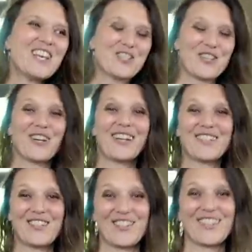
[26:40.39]
So I
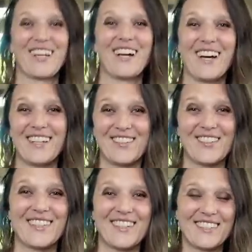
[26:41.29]
took
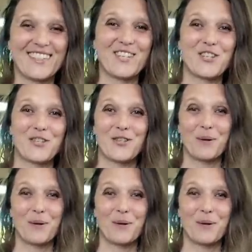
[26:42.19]
their t-shirts.